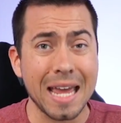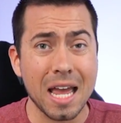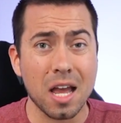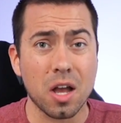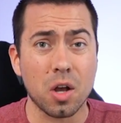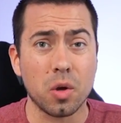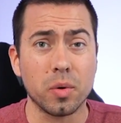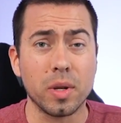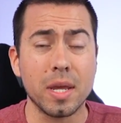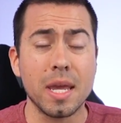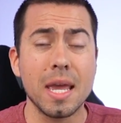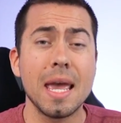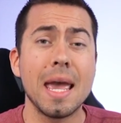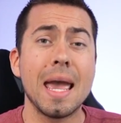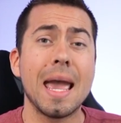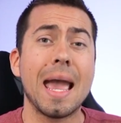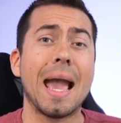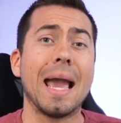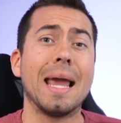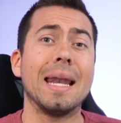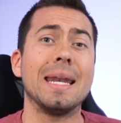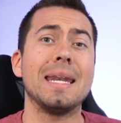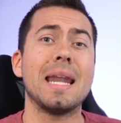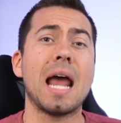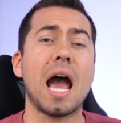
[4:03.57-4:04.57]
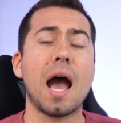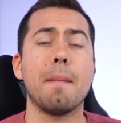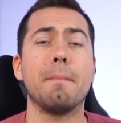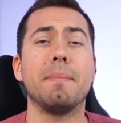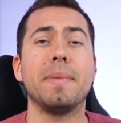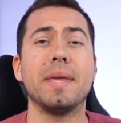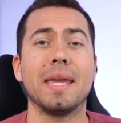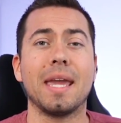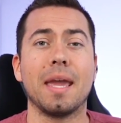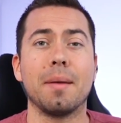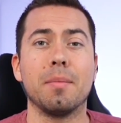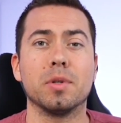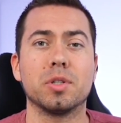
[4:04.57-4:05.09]
down and not
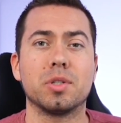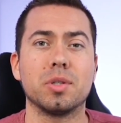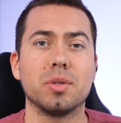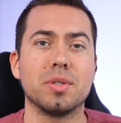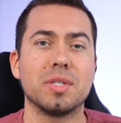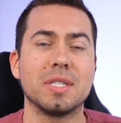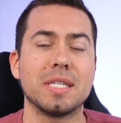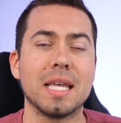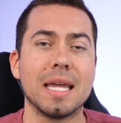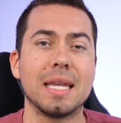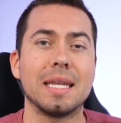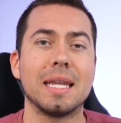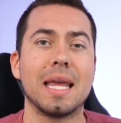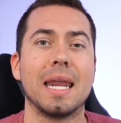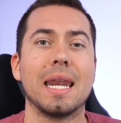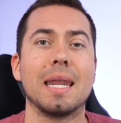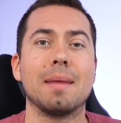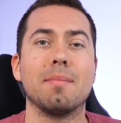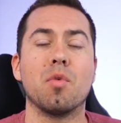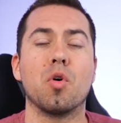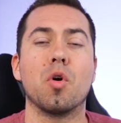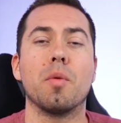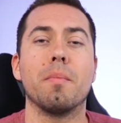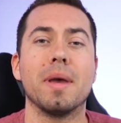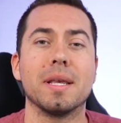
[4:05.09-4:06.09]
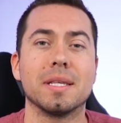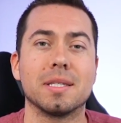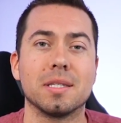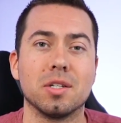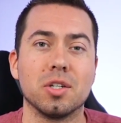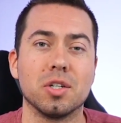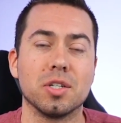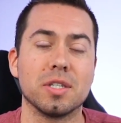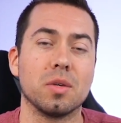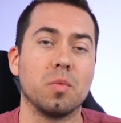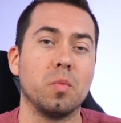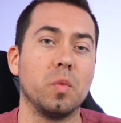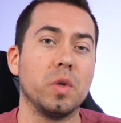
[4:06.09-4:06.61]
being able to send any more messages.